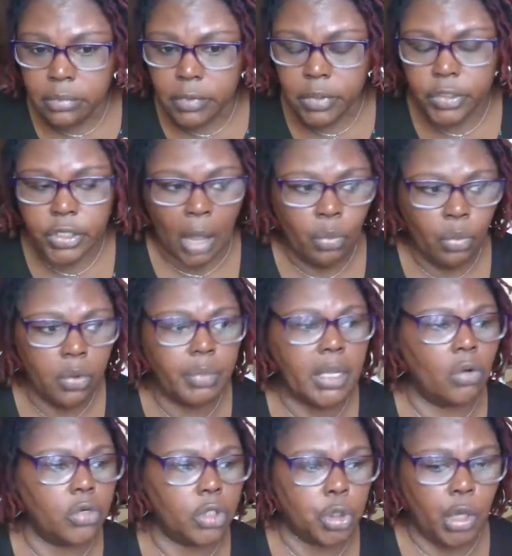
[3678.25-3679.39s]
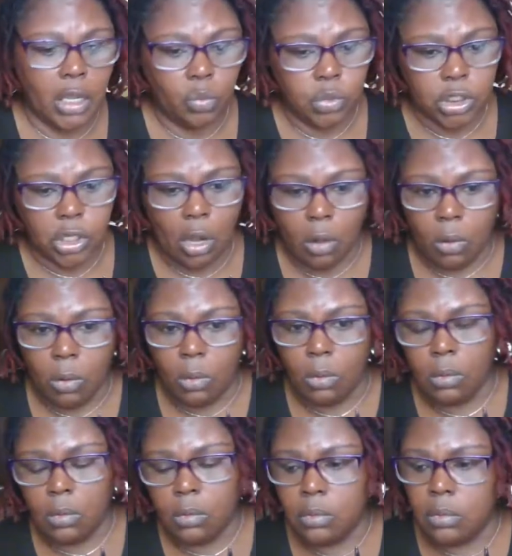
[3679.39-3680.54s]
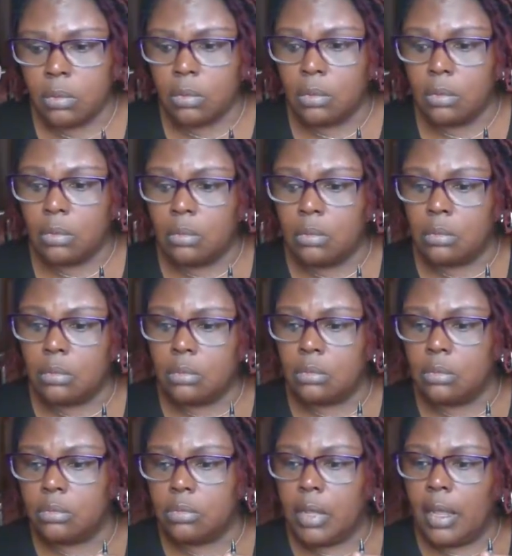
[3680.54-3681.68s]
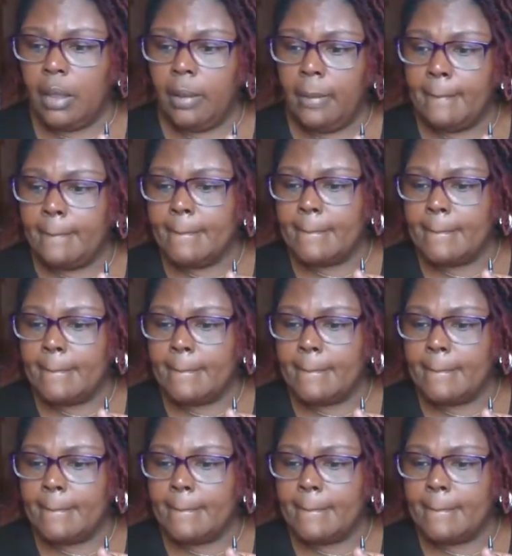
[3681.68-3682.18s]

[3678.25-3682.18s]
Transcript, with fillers: Because I want to be on the train with y'all. Okay,